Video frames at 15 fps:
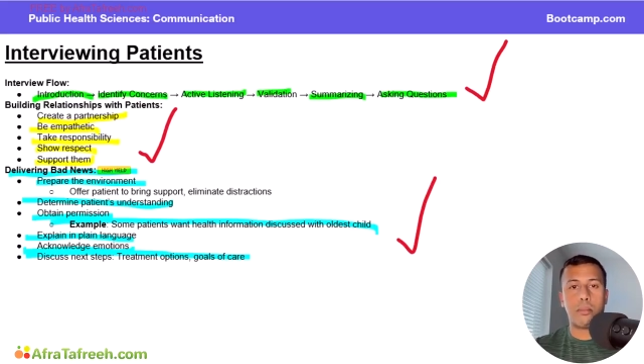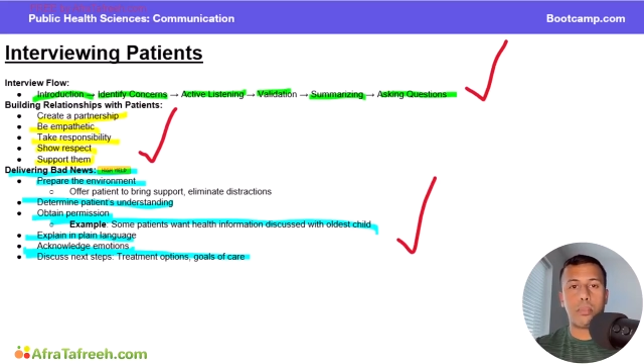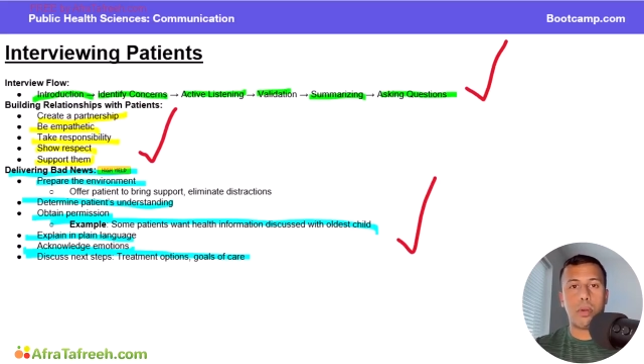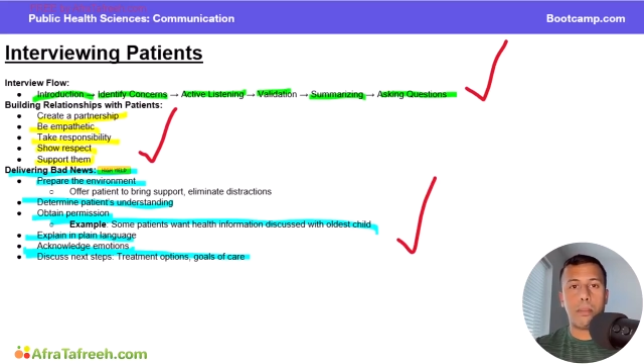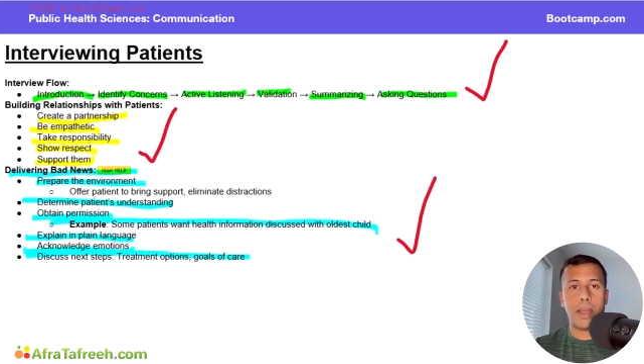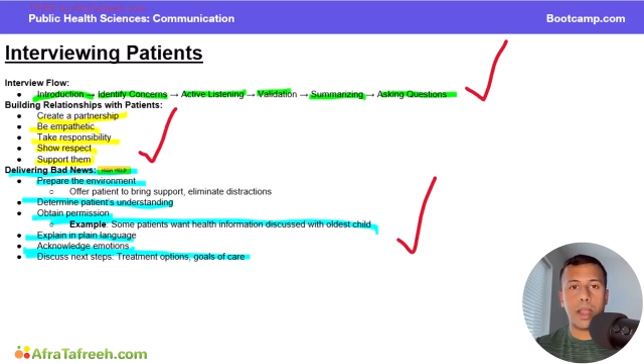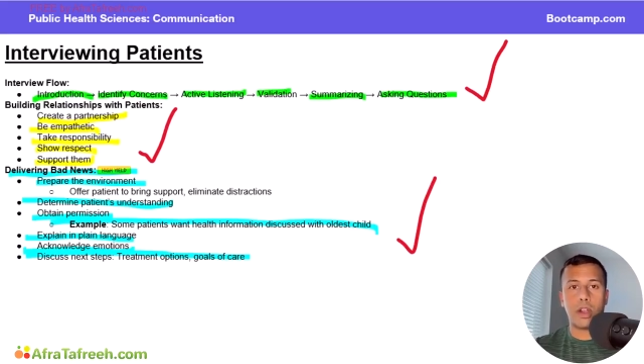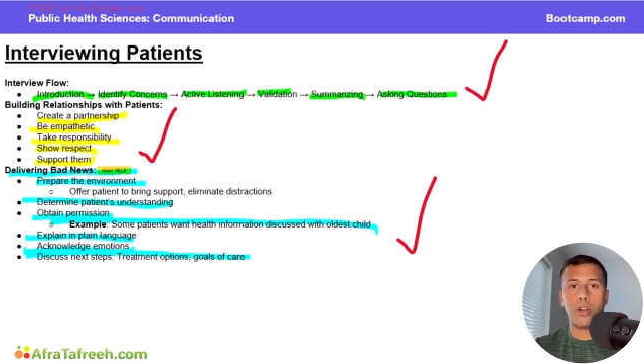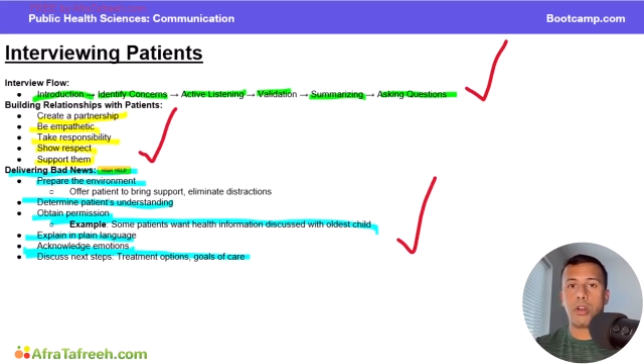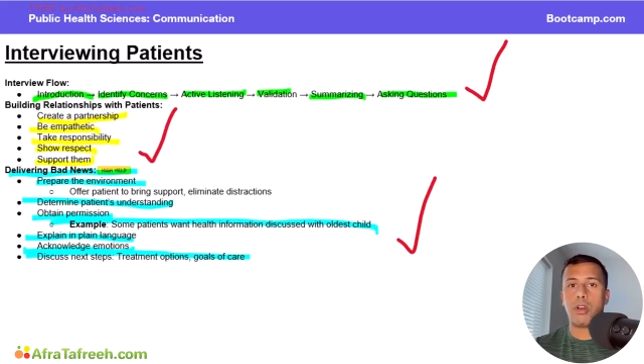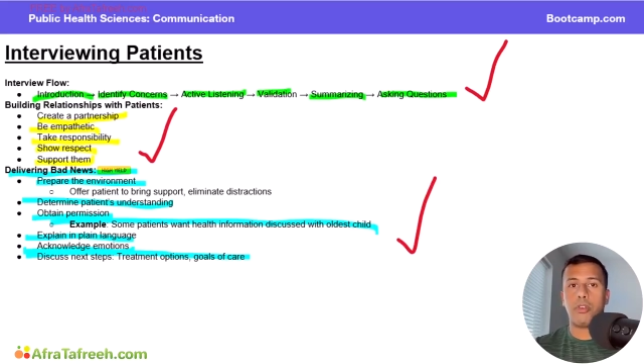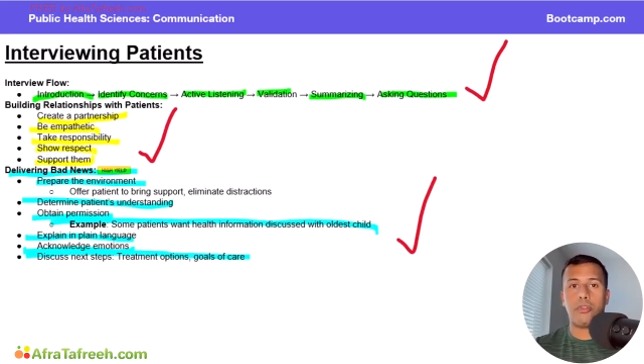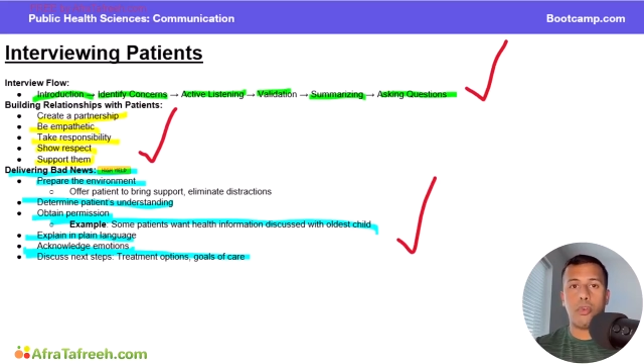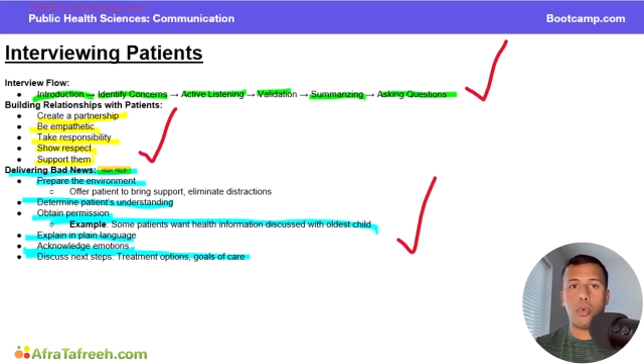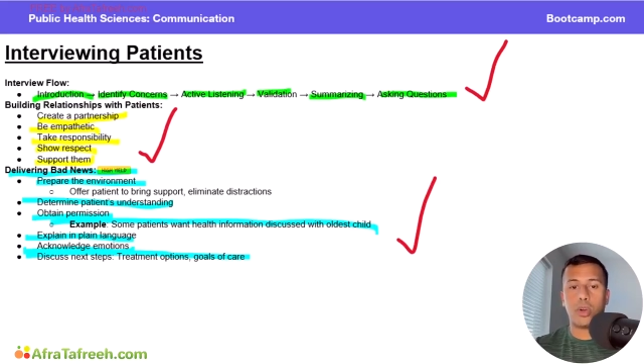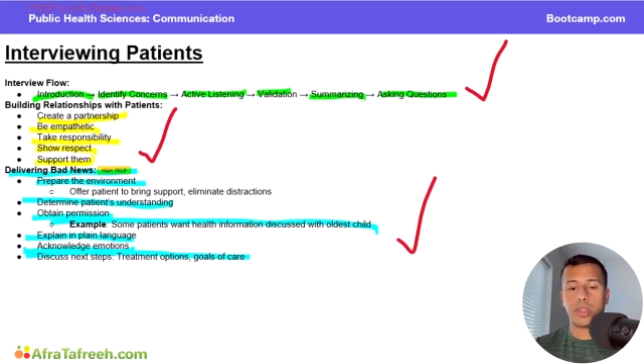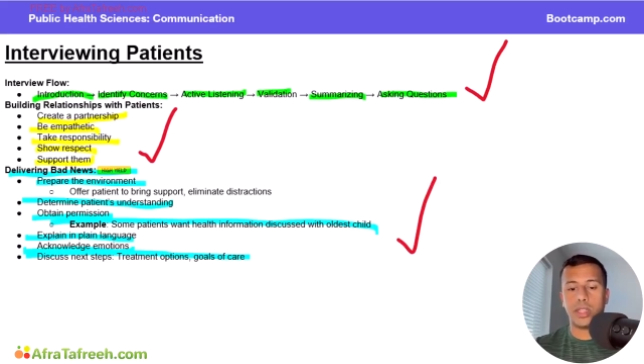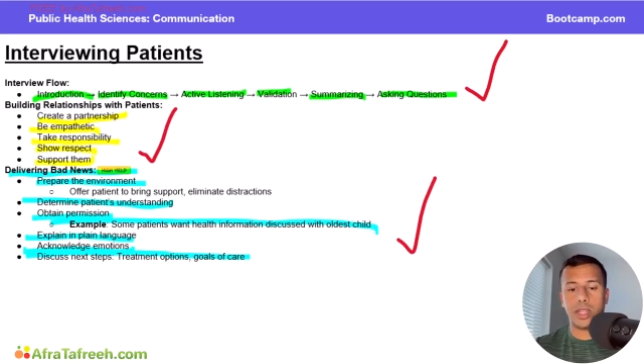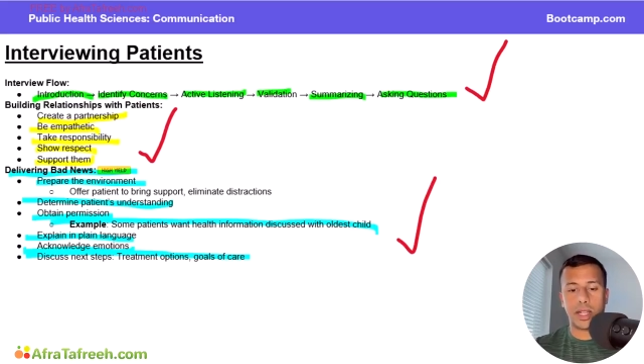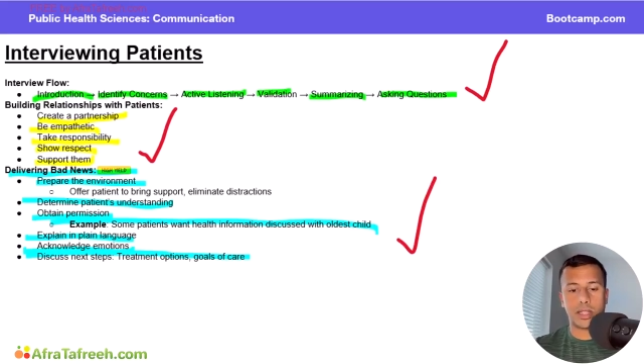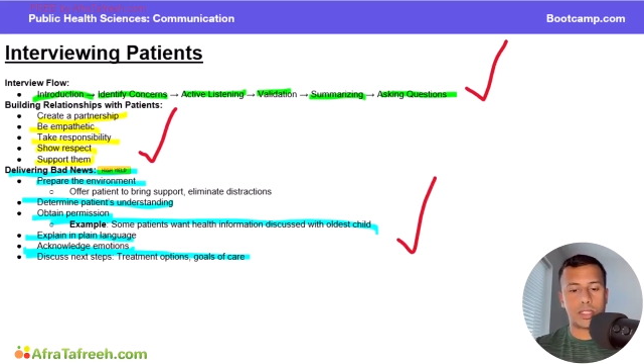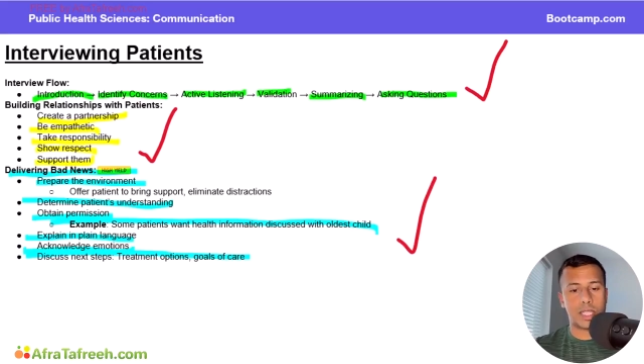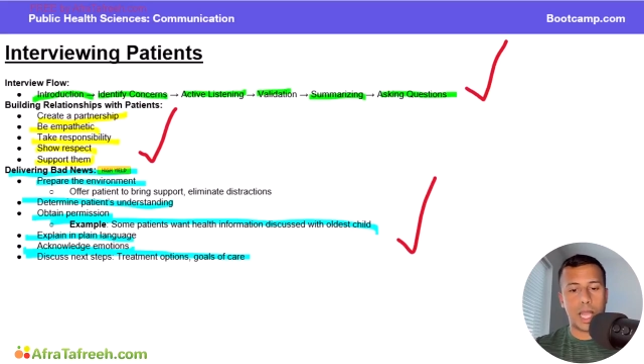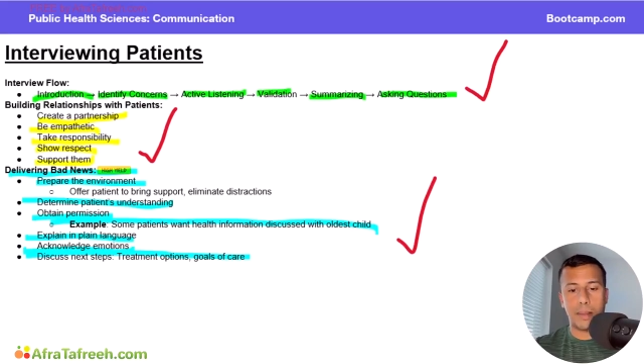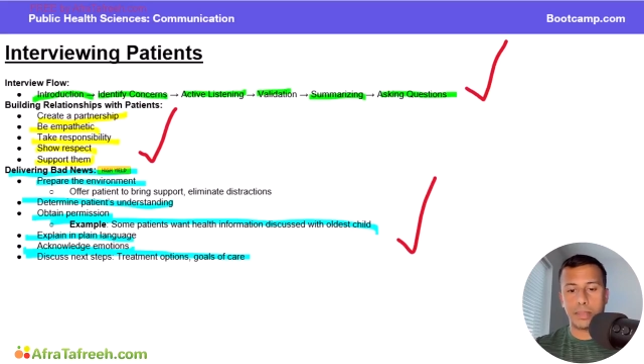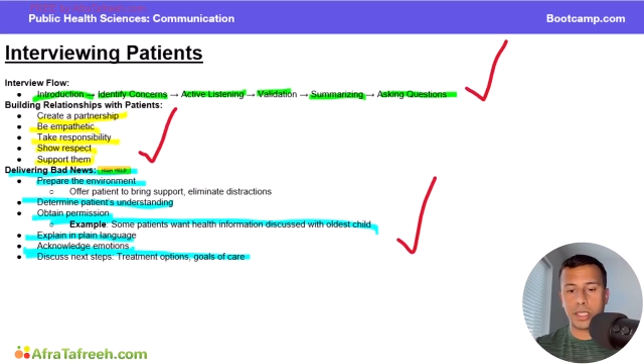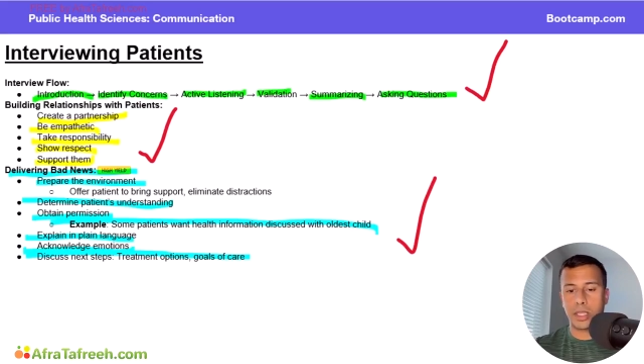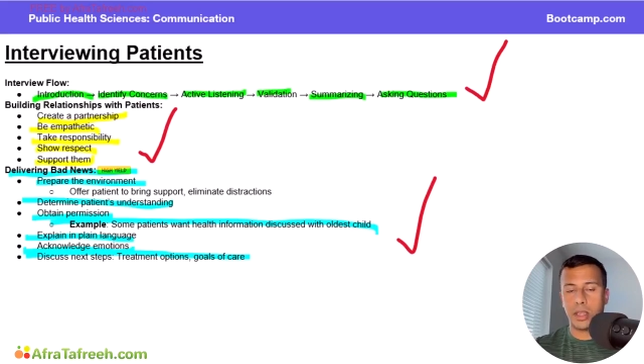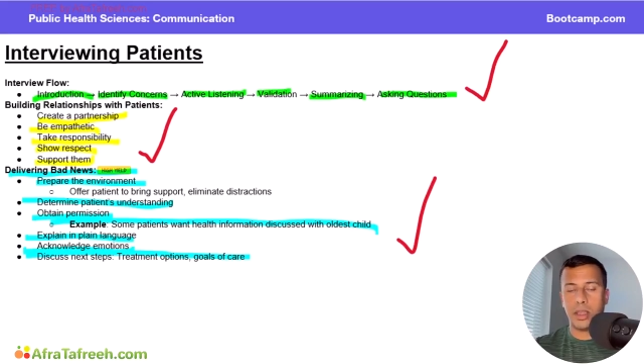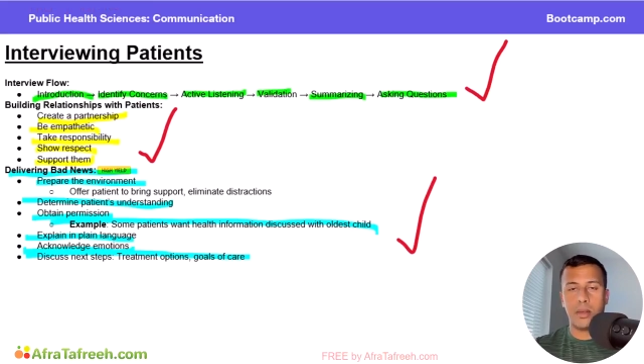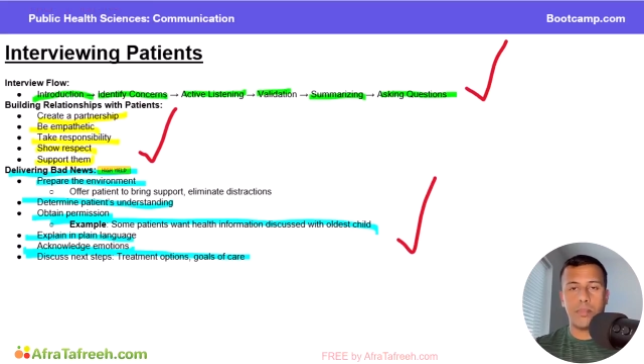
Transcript: prepare for the next steps.